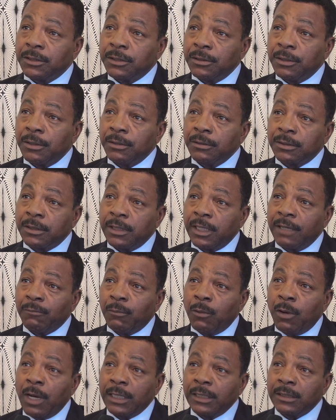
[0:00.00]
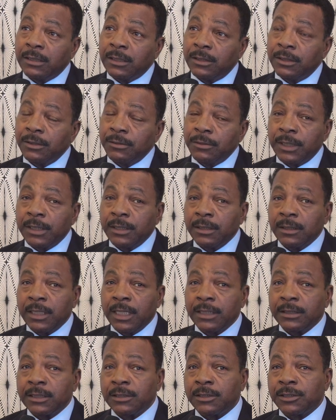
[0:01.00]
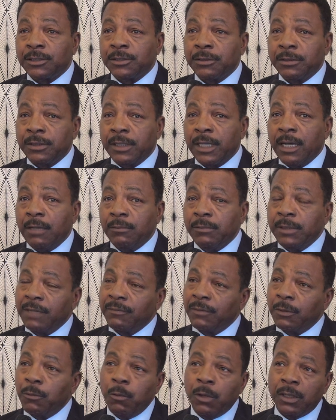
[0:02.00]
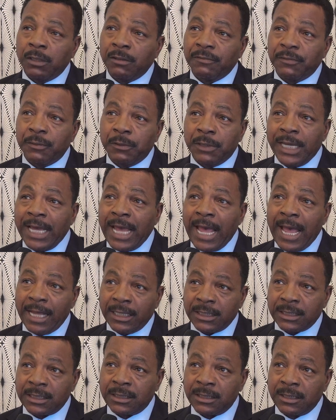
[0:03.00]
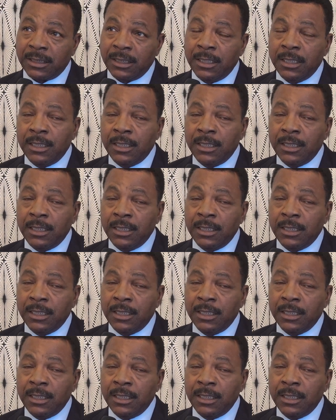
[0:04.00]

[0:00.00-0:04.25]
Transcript: to have wanted to do it, and as it's turned out, we have a wonderful cast.